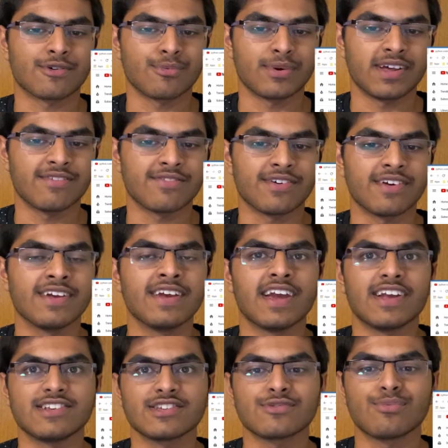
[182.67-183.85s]
or whenever,
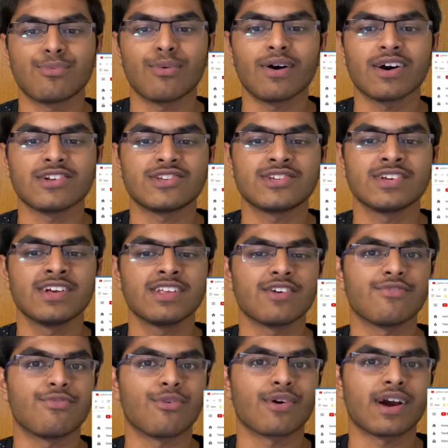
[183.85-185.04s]
and just watch the
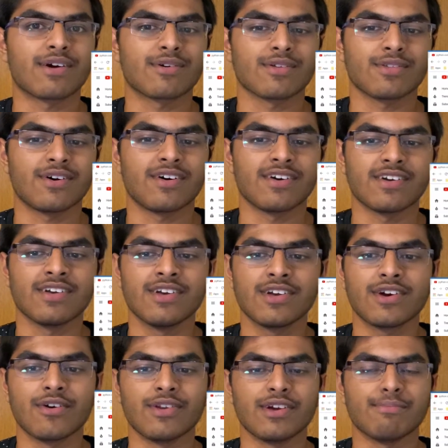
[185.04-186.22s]
4-hour-long
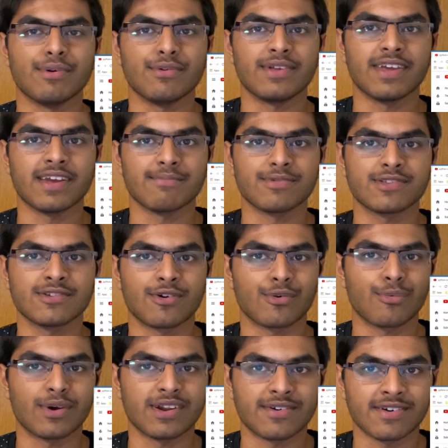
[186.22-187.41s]
coding bootcamps, or
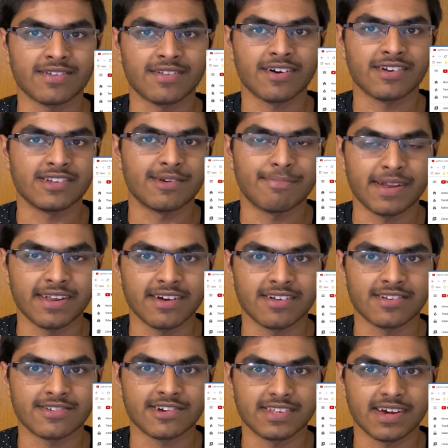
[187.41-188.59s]
1 hour long, depending on
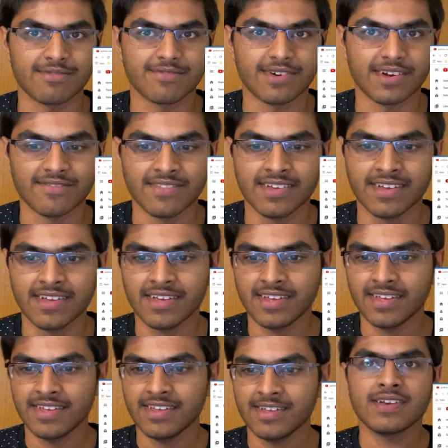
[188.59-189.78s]
the time frame.
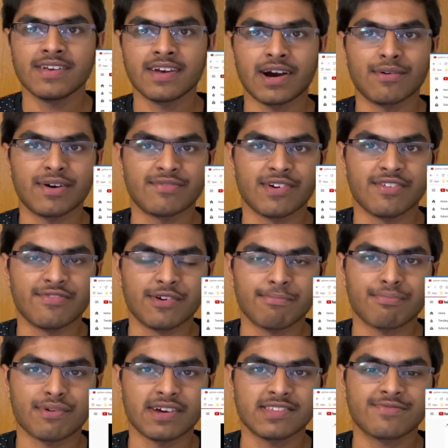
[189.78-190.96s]
However, if you're
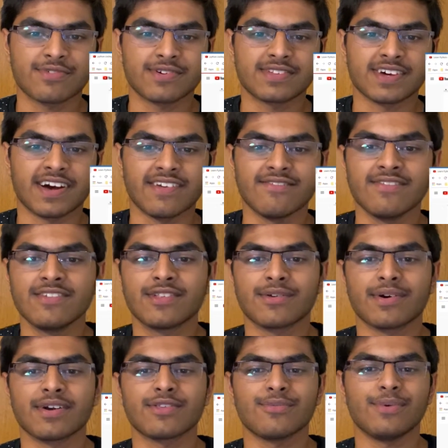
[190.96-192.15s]
pressed for time
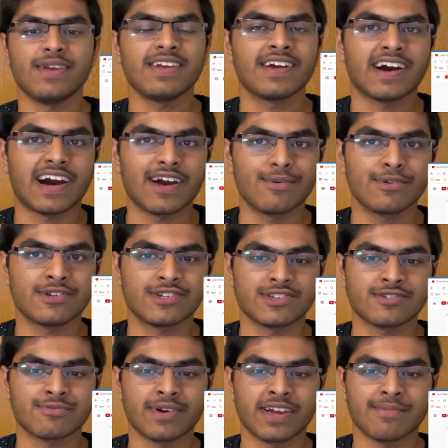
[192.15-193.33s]
throughout the week, I would
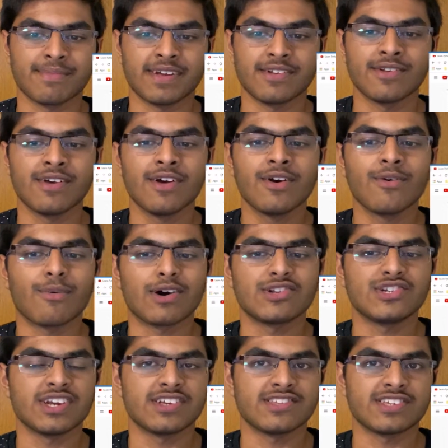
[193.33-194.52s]
just recommend
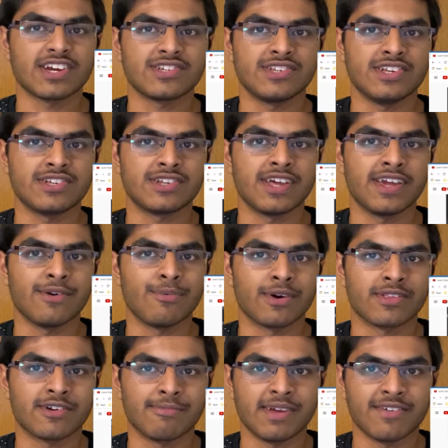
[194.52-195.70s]
watching a section each day,
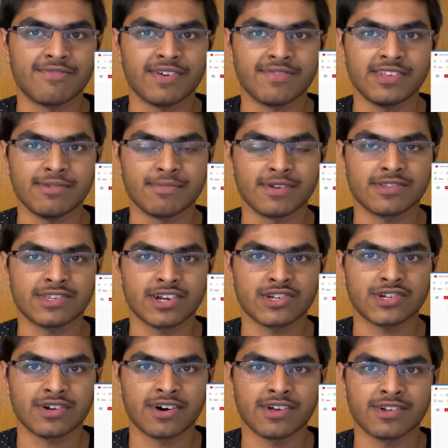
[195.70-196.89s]
whether it be a 15-minute
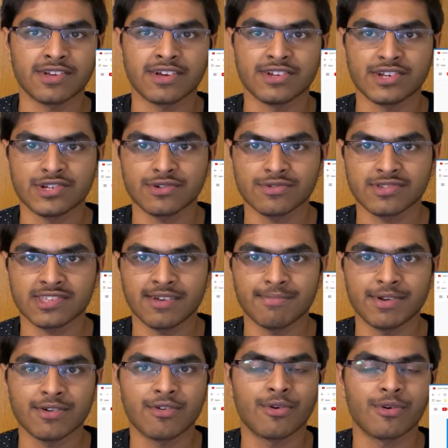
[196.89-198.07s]
section on conditional
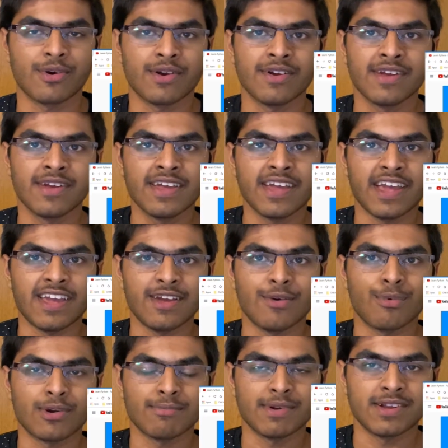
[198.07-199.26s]
statement or a
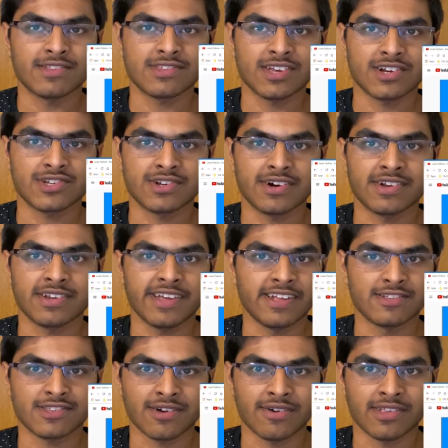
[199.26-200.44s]
1-minute section on
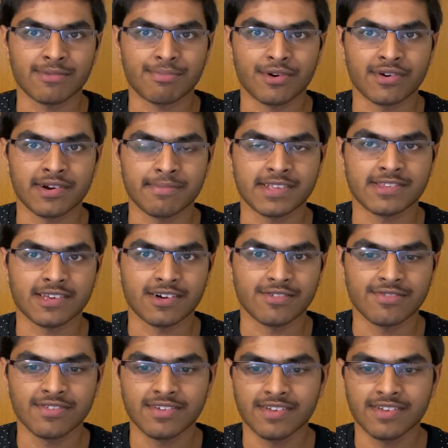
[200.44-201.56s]
installing the program itself.